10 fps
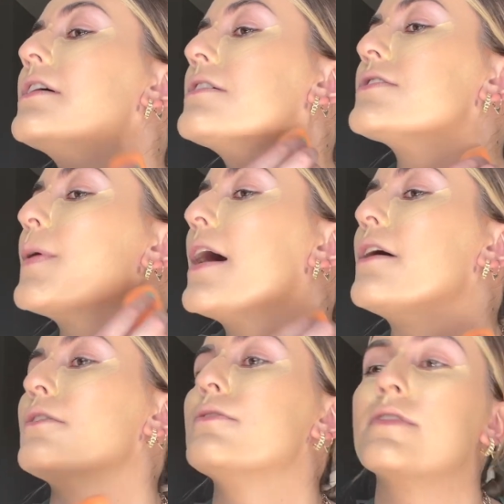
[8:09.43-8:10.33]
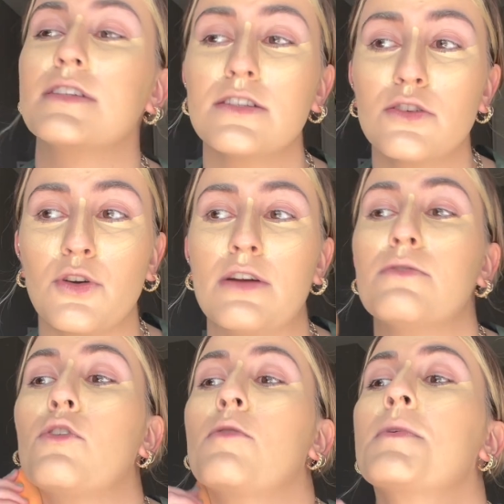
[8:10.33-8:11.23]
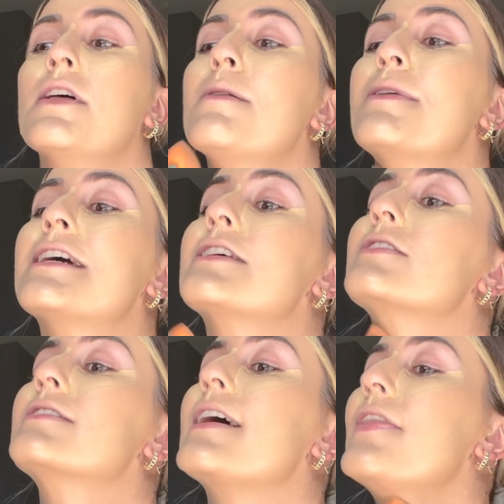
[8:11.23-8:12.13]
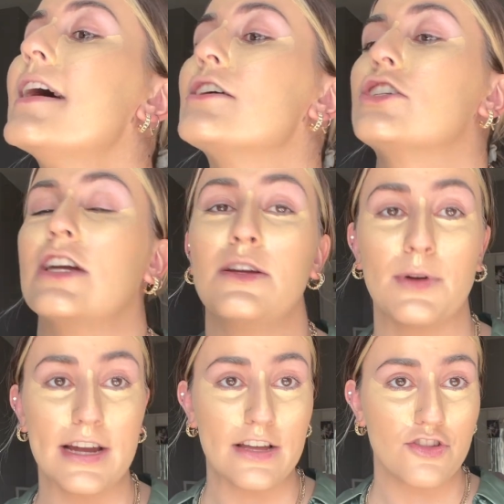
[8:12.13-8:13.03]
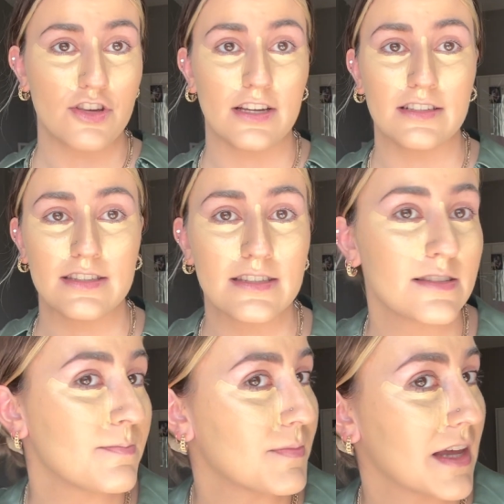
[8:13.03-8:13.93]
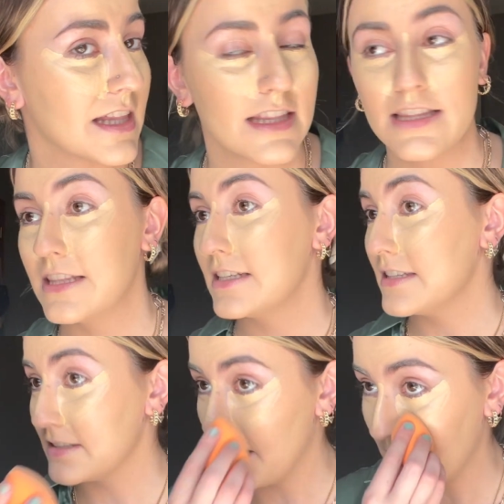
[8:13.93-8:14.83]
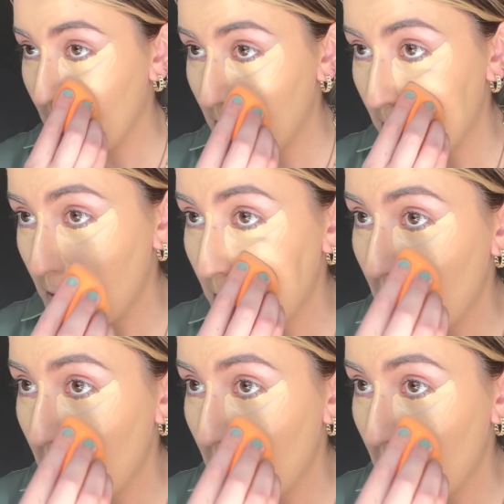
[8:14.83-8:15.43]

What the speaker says: So e.l.f., this is a great formula, but extend that shade range because this is not cutting it.